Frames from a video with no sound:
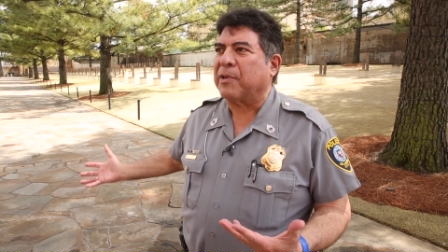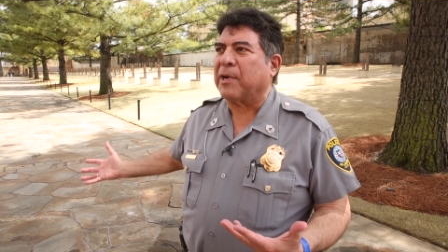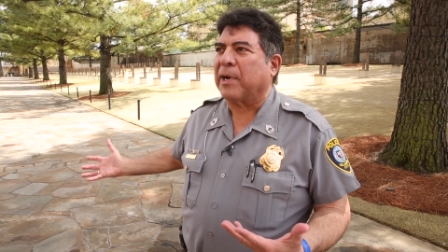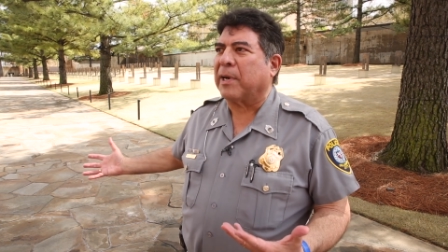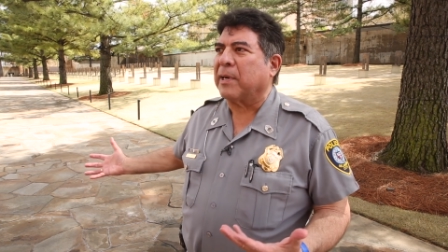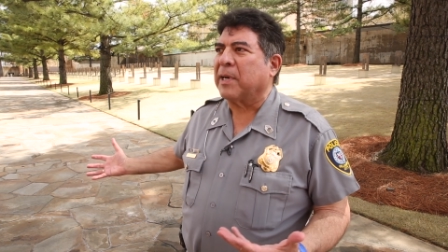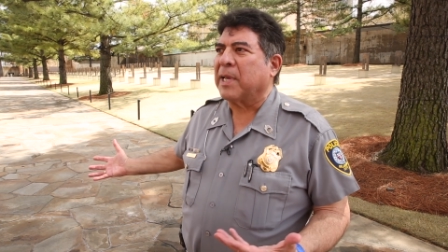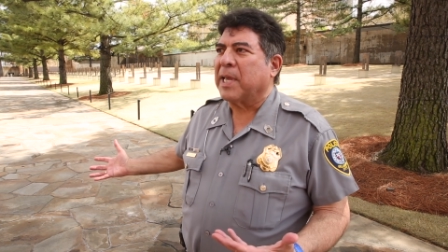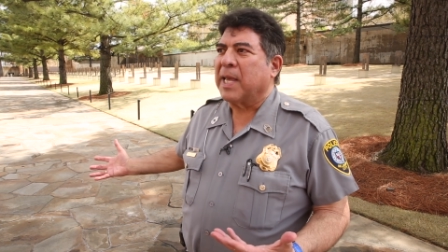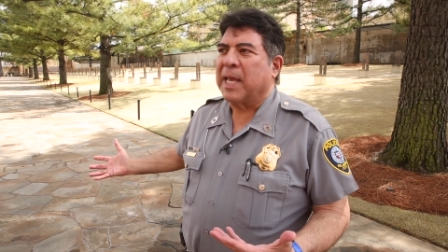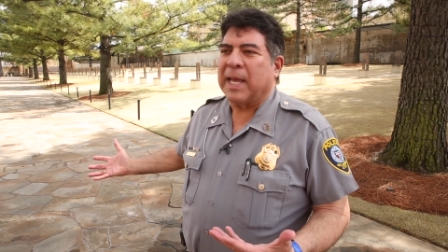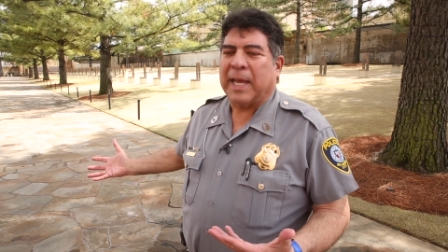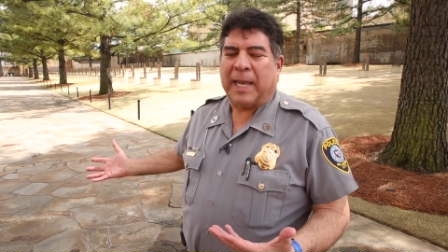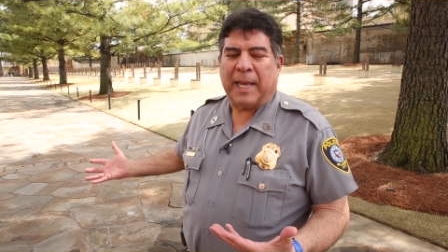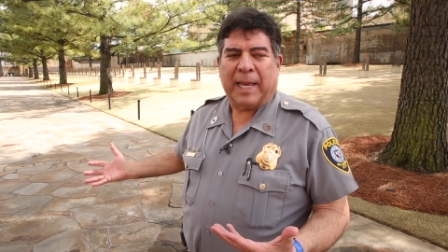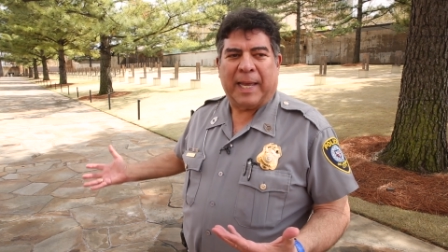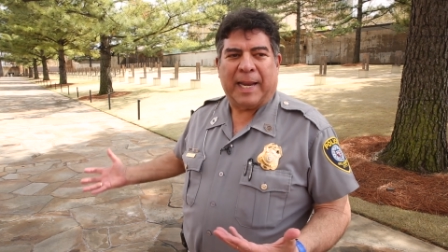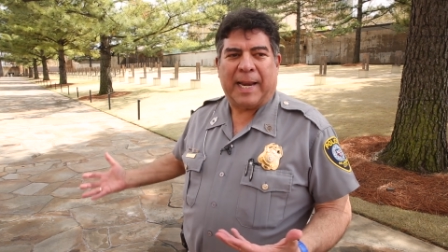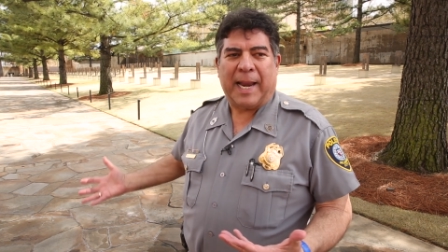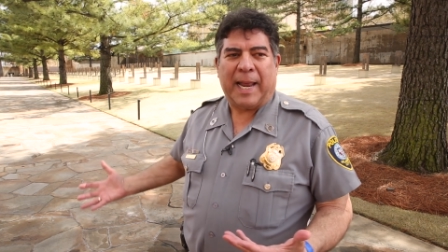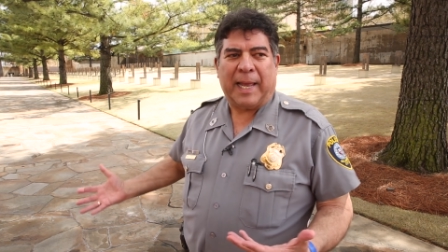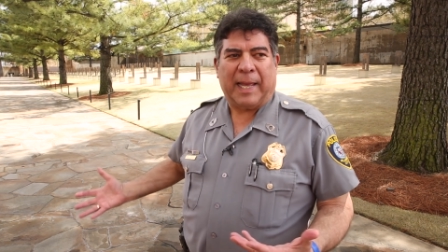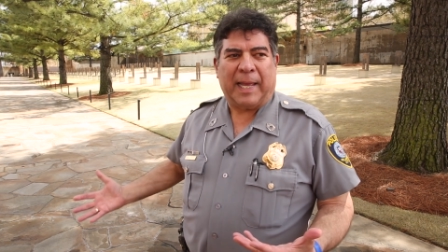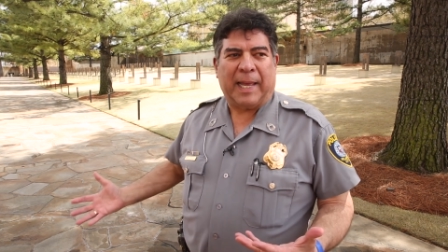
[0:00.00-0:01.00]
There,
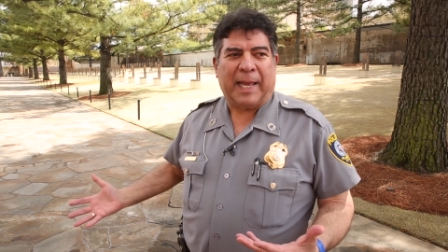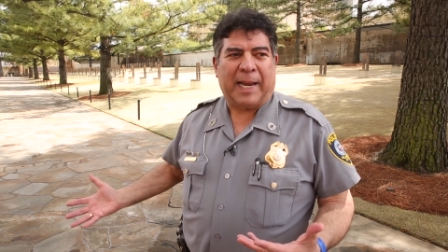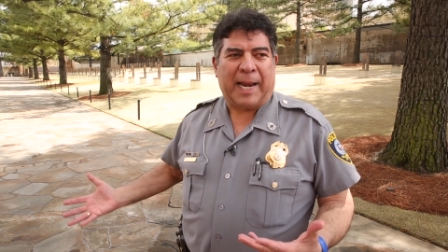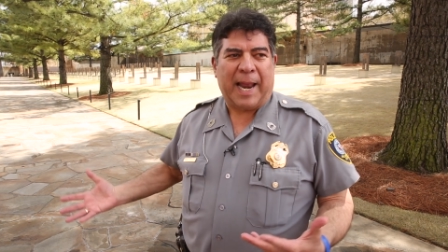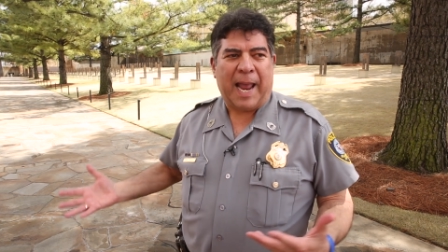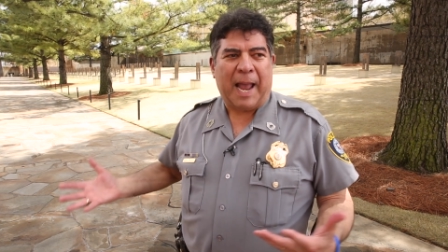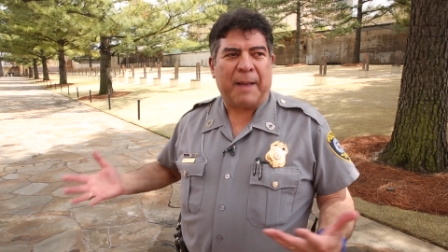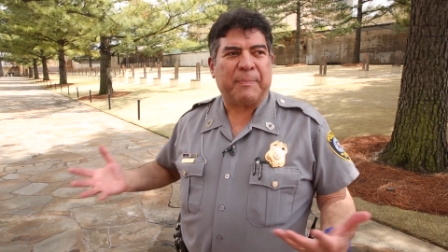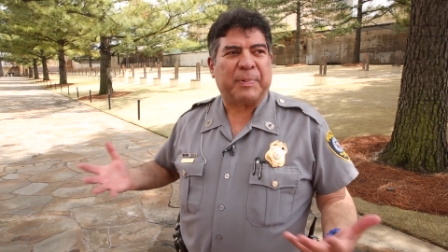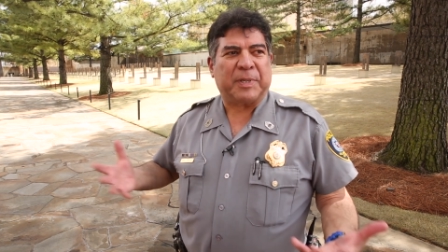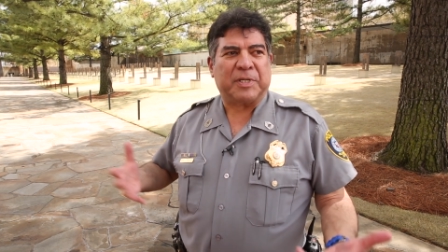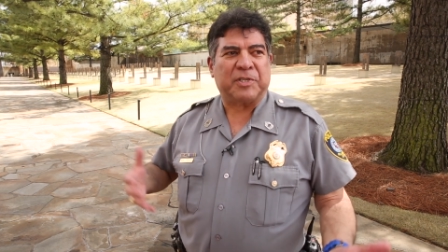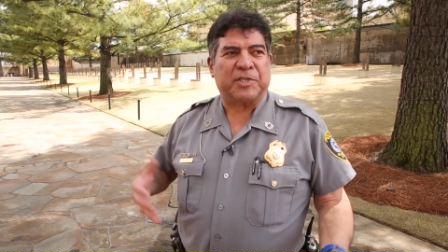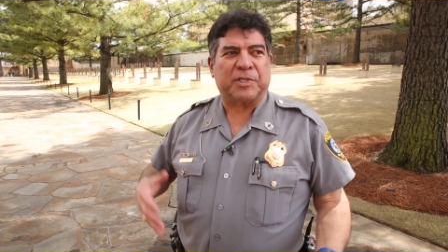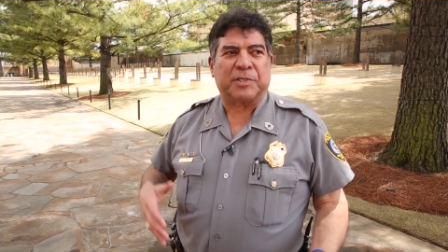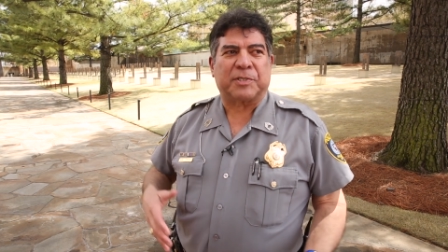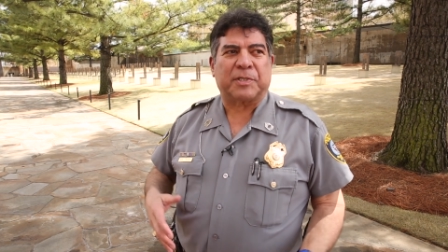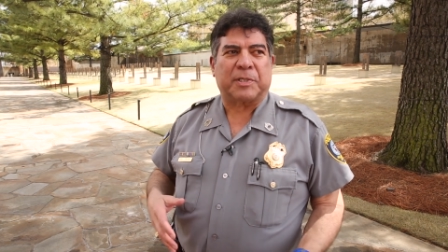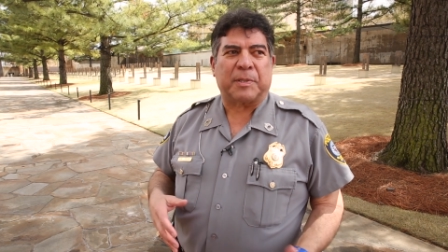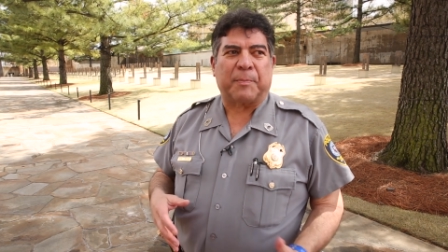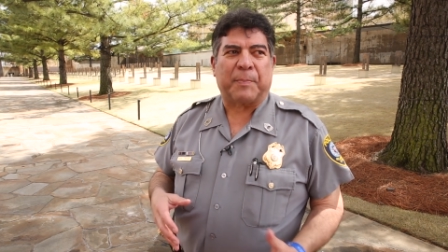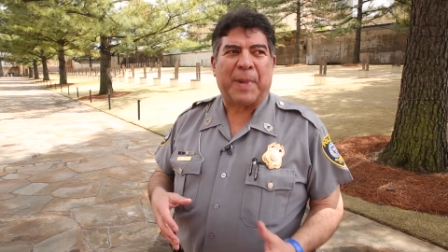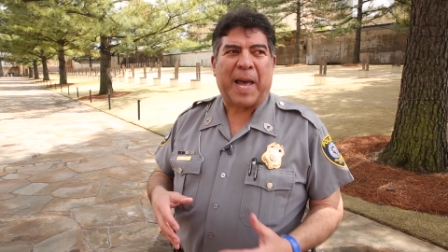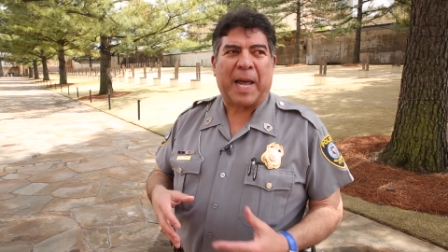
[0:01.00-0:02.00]
it had happened
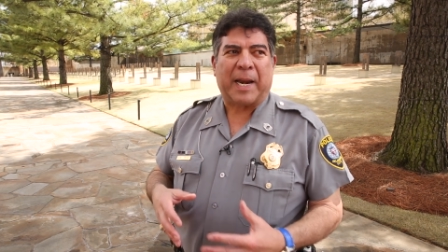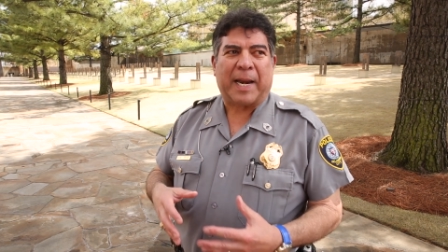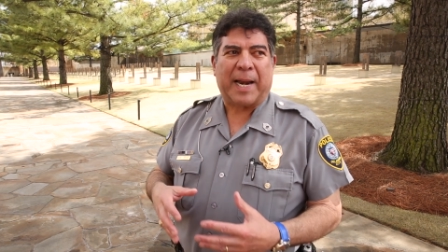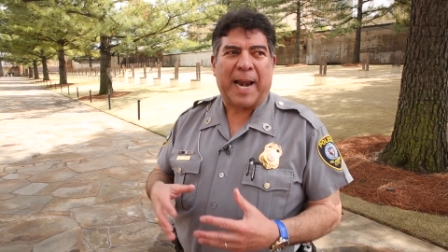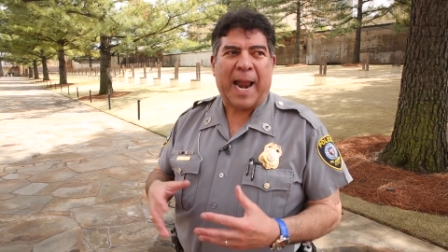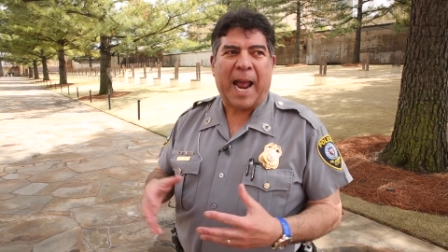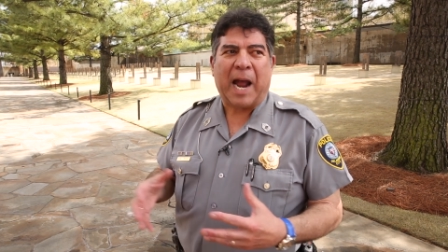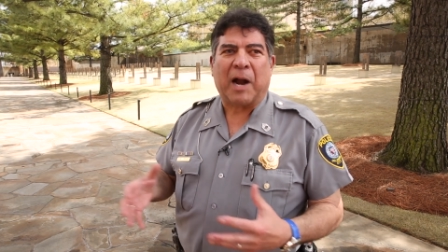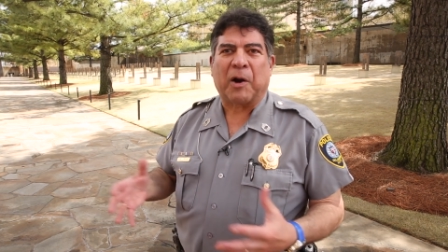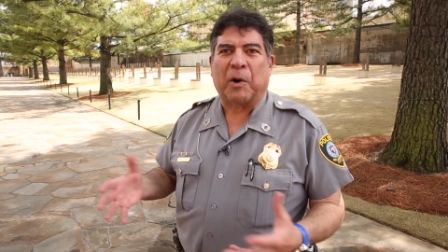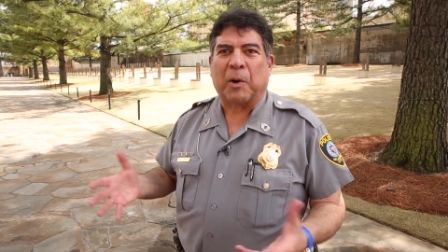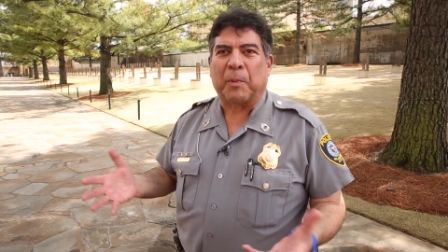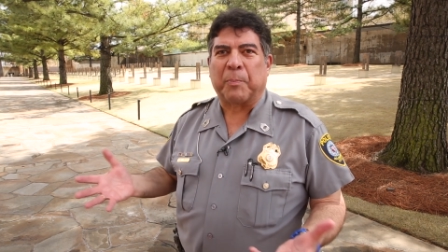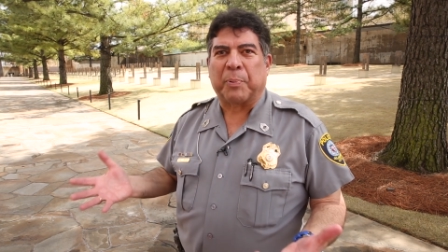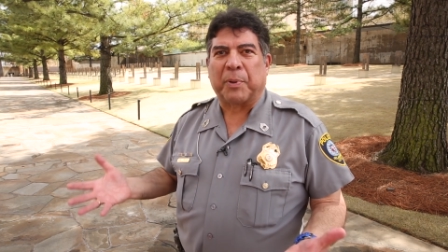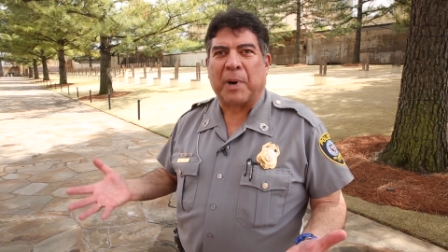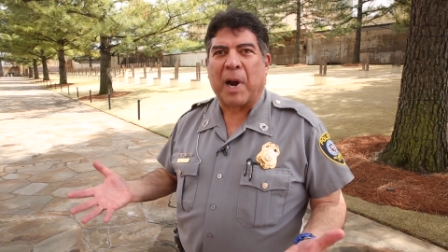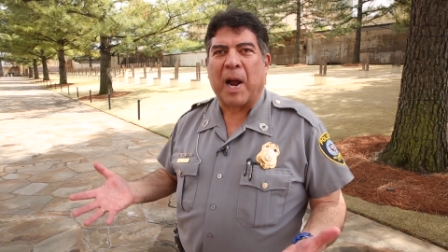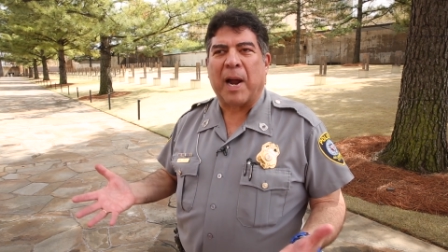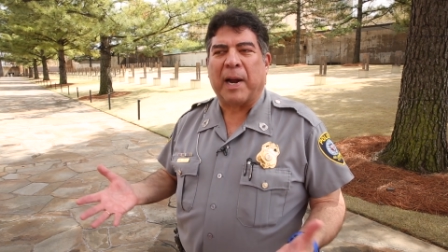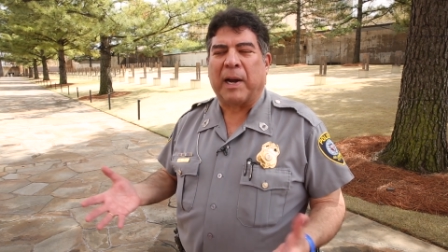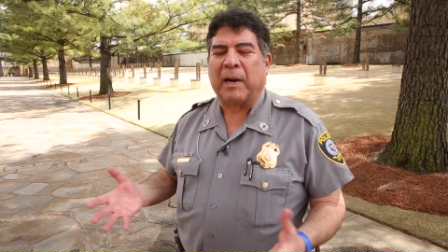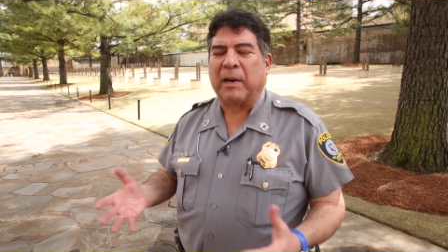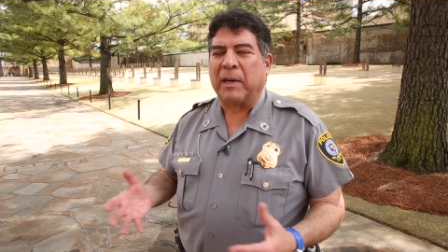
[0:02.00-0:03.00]
just about an hour
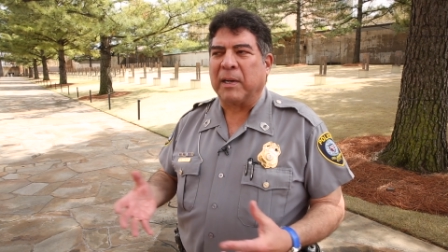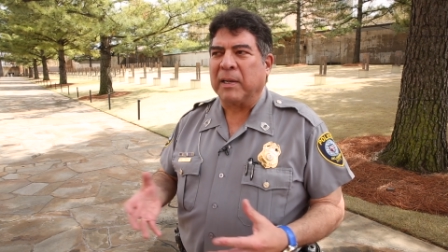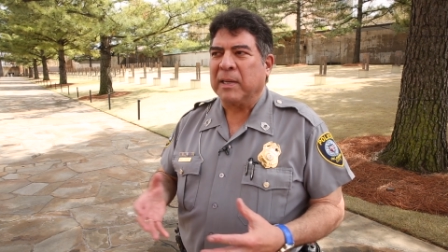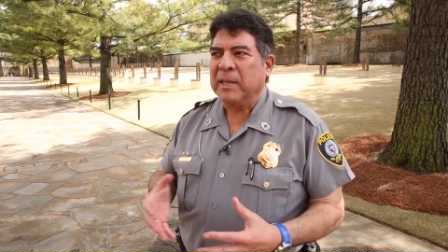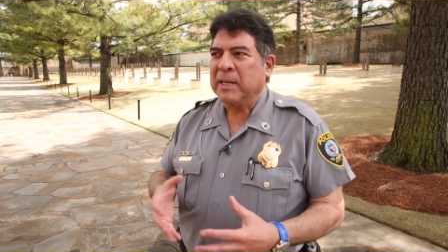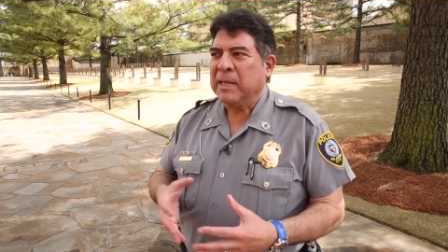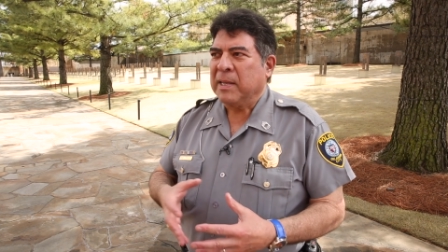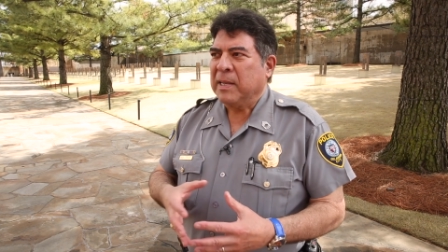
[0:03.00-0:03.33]
prior.